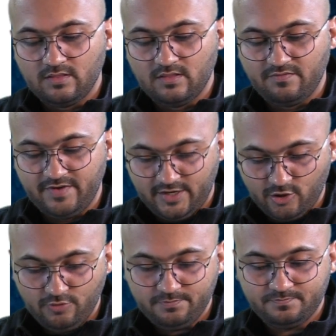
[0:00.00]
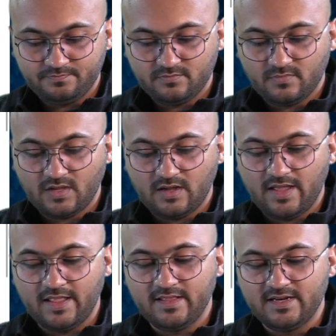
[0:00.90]
the video,
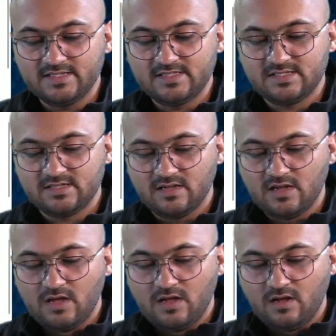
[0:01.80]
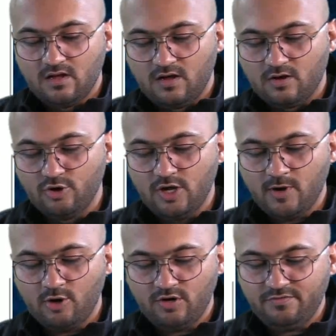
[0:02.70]
and there is a good
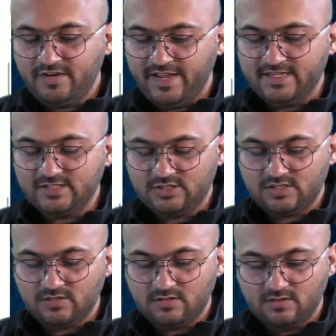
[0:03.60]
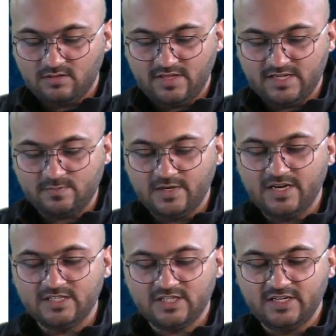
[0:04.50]
amount of text. The
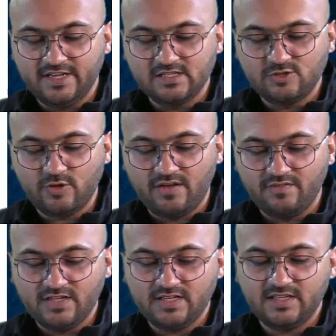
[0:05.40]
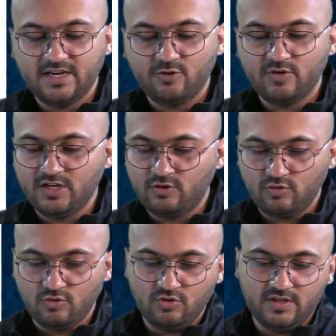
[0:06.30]
explanation tells you everything that you need
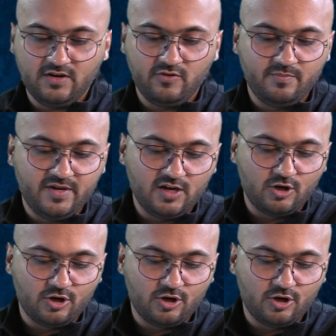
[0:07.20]
to know. There will be a